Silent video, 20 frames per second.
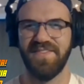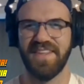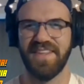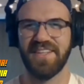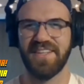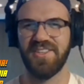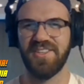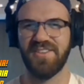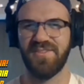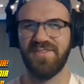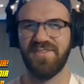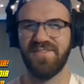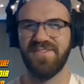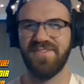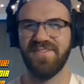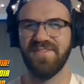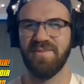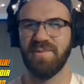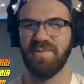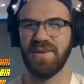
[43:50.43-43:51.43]
That
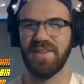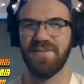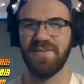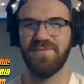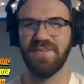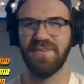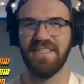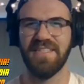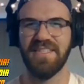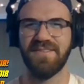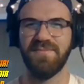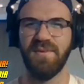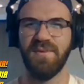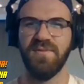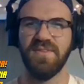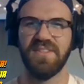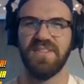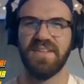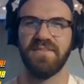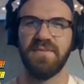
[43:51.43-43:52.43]
shit's one of the funniest
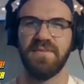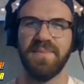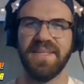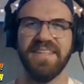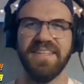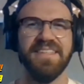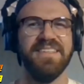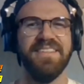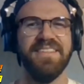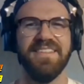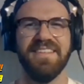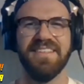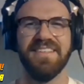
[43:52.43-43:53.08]
movies ever made.